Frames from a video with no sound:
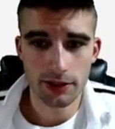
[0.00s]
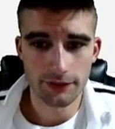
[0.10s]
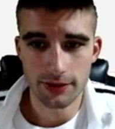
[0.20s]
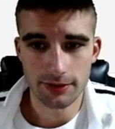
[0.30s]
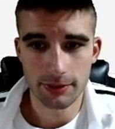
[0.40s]

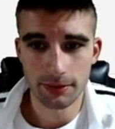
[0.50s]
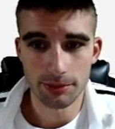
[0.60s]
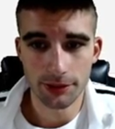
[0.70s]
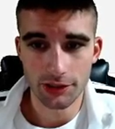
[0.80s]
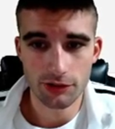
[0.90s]
They've just been a
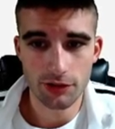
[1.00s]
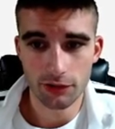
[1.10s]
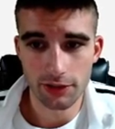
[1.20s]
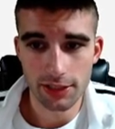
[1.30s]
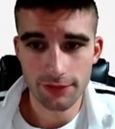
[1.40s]
pretty
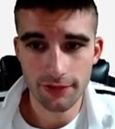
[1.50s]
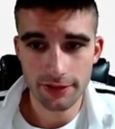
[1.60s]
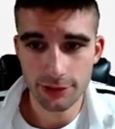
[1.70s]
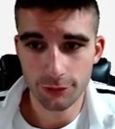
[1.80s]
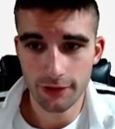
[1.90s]
struggling
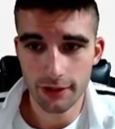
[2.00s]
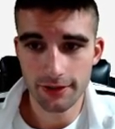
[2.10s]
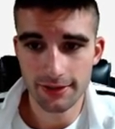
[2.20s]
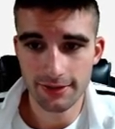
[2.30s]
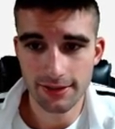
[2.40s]
defense so far
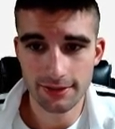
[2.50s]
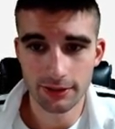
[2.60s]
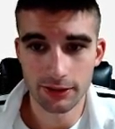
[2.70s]
this season.